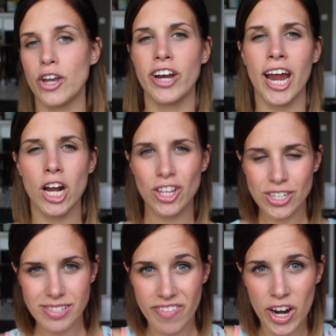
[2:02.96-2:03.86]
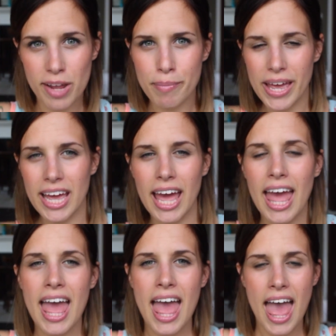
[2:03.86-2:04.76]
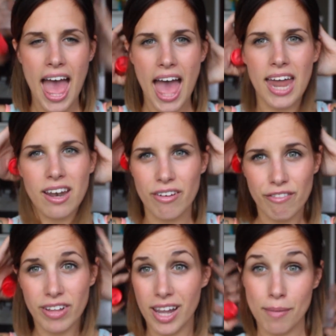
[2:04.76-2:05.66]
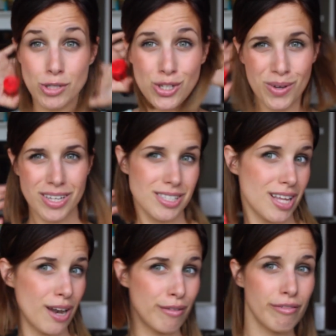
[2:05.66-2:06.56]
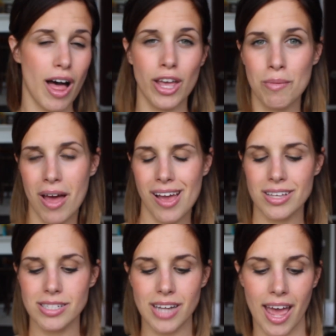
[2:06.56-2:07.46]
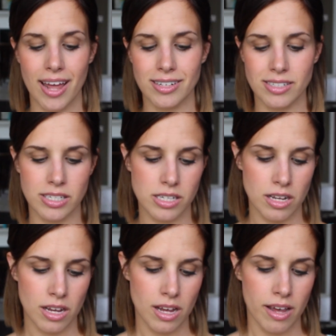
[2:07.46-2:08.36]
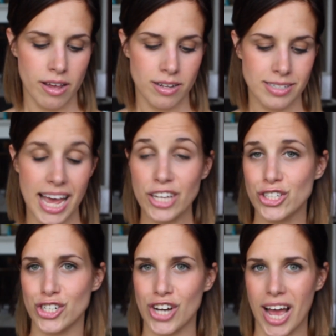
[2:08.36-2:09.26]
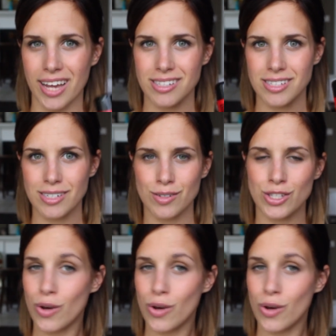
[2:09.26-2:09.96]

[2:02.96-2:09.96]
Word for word: and your hair looks very big and voluptuous and volumized and texturized.